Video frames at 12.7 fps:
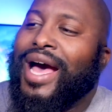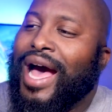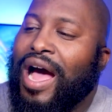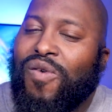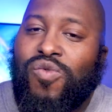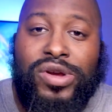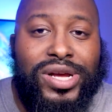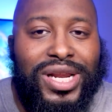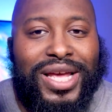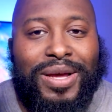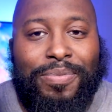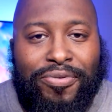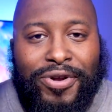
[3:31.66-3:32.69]
I really
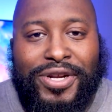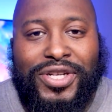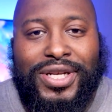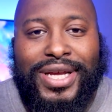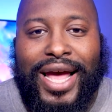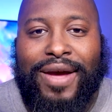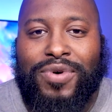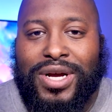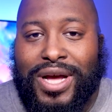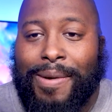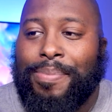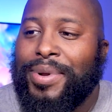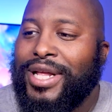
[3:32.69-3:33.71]
appreciate what
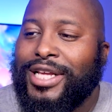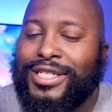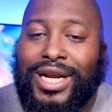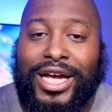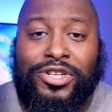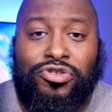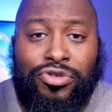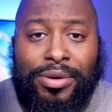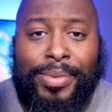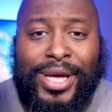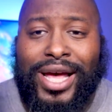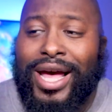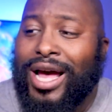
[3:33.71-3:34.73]
companies like
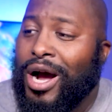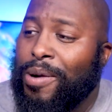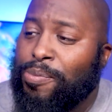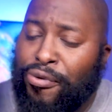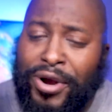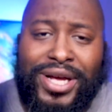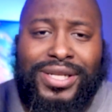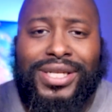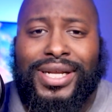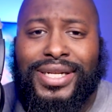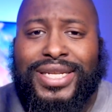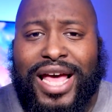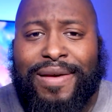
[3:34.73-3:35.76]
Tribit are bringing to
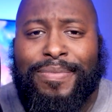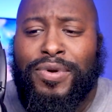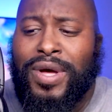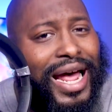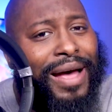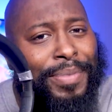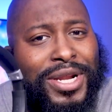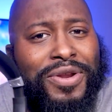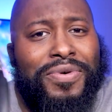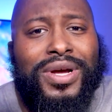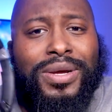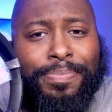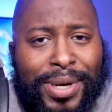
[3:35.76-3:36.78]
the table. Now, I've been
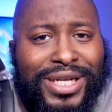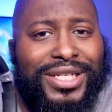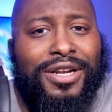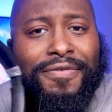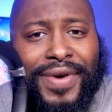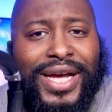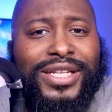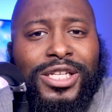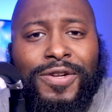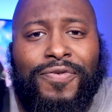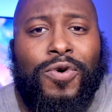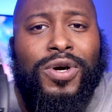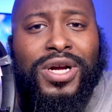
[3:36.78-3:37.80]
doing budget devices
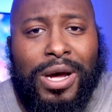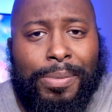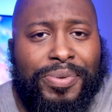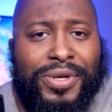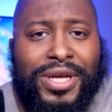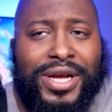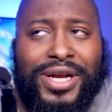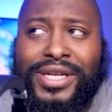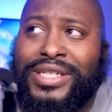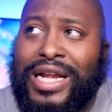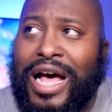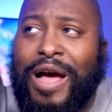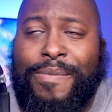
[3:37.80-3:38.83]
for a couple years,
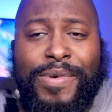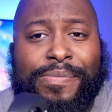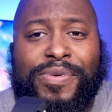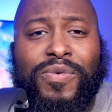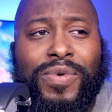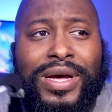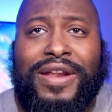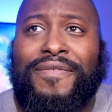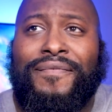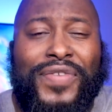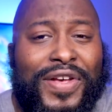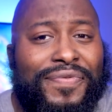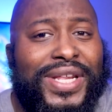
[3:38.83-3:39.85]
and I remember when
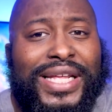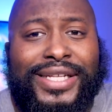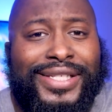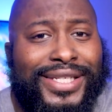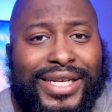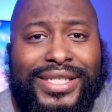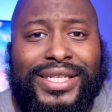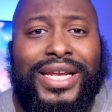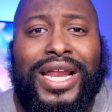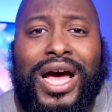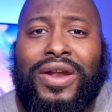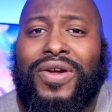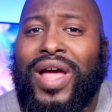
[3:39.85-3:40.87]
fifty, sixty
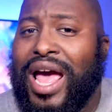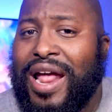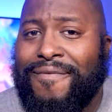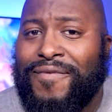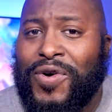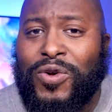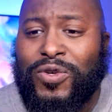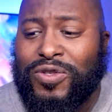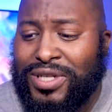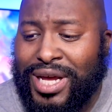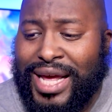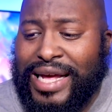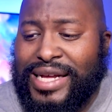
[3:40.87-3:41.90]
dollar
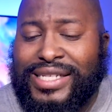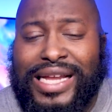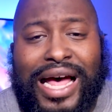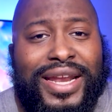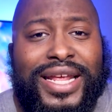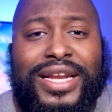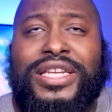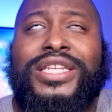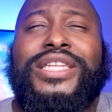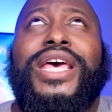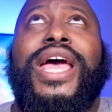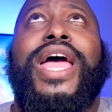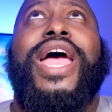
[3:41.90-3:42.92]
headphones sounded
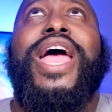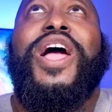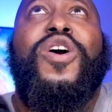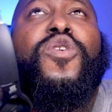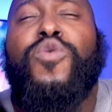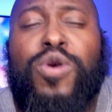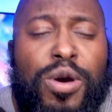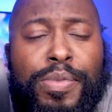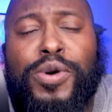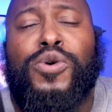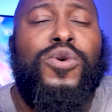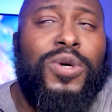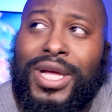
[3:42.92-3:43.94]

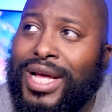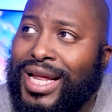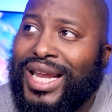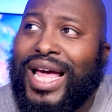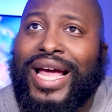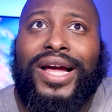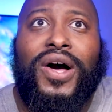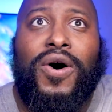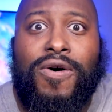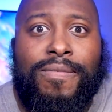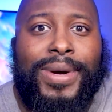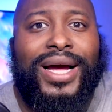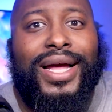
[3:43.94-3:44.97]
terrible. Like,
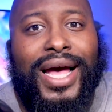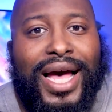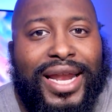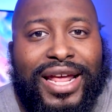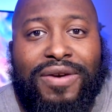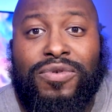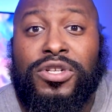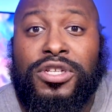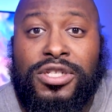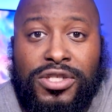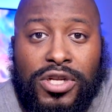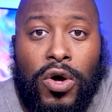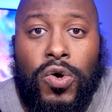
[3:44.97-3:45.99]
oh my God, they were
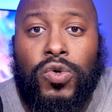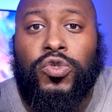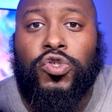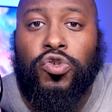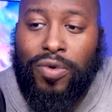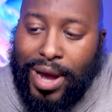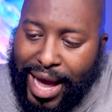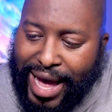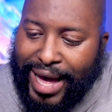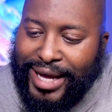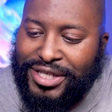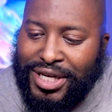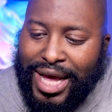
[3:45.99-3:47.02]
so
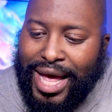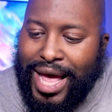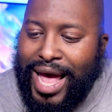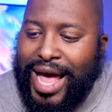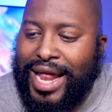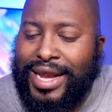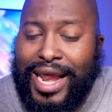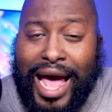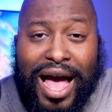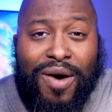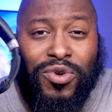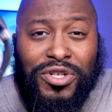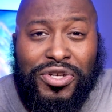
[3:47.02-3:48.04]
trash. And
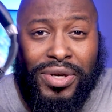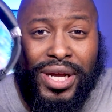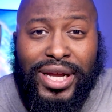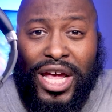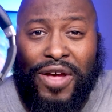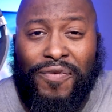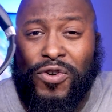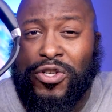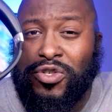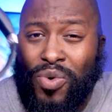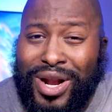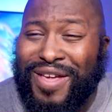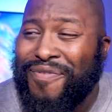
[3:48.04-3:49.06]
now what you could get for
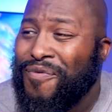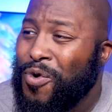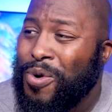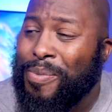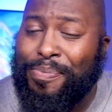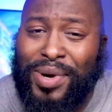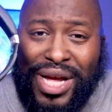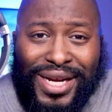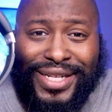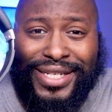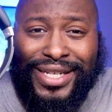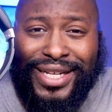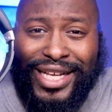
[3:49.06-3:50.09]
twenty-four
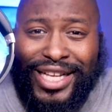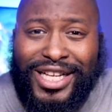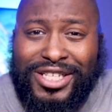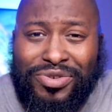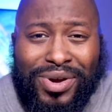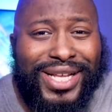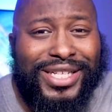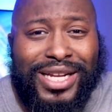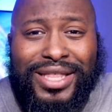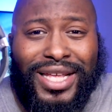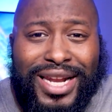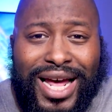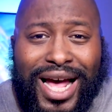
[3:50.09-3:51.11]
bucks, twenty
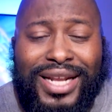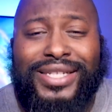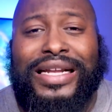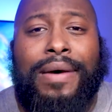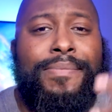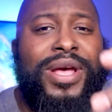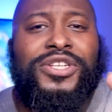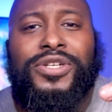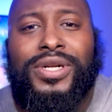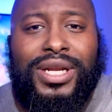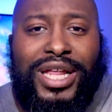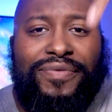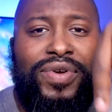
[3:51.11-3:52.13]
something dollars, I'll make sure
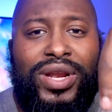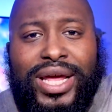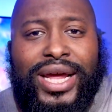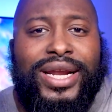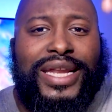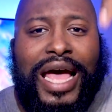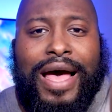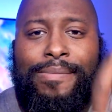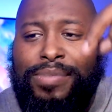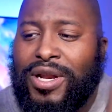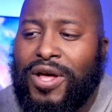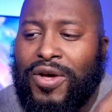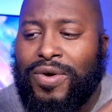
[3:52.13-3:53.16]
to leave a link down
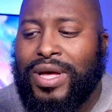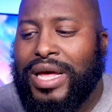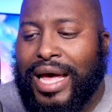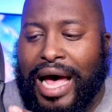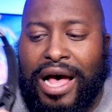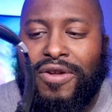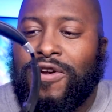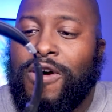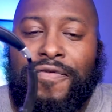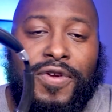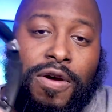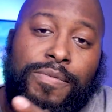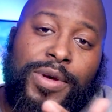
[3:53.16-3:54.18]
below. I don't know if
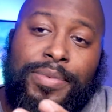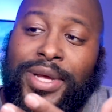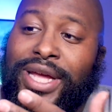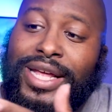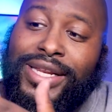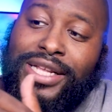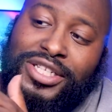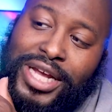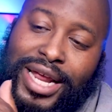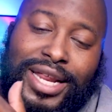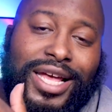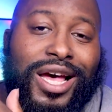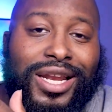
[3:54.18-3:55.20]
you're going to be able to get the J
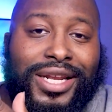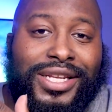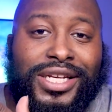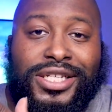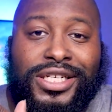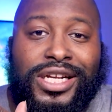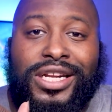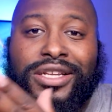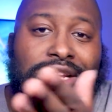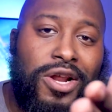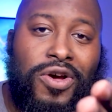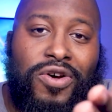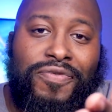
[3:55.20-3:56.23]
D L edition. You
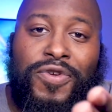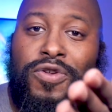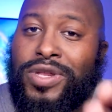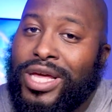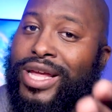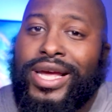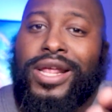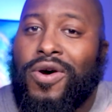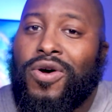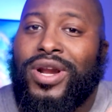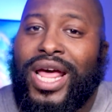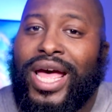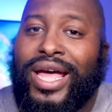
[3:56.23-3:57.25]
know, if you didn't get
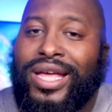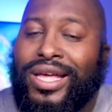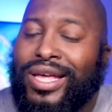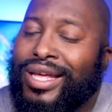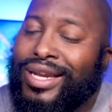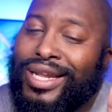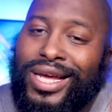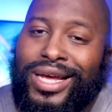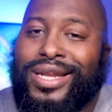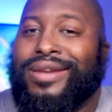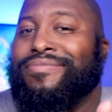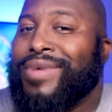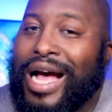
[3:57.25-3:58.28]
on that,
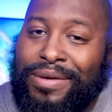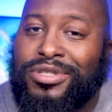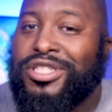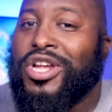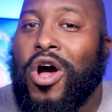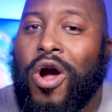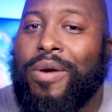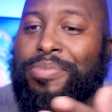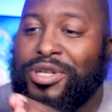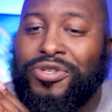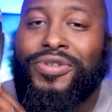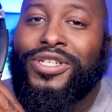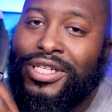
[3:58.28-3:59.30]
then I'm sorry,
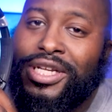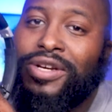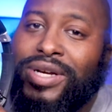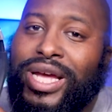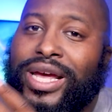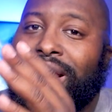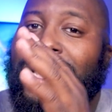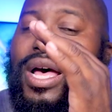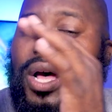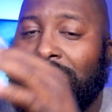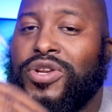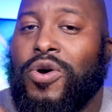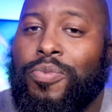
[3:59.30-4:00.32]
but you can still get
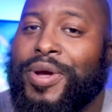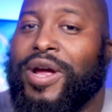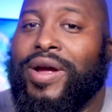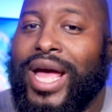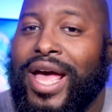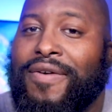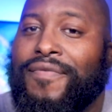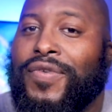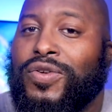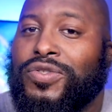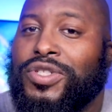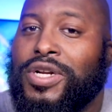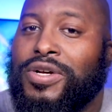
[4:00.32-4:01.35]
a dope pair of
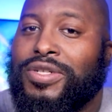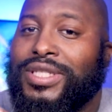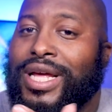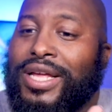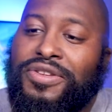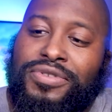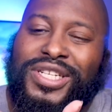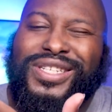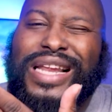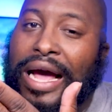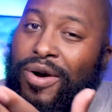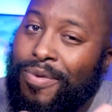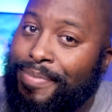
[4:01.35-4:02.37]
headphones, you know what I'm saying? You're just
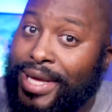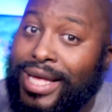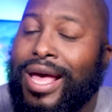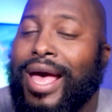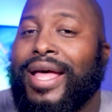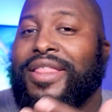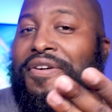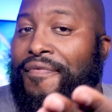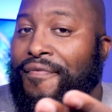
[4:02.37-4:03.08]
not going to be the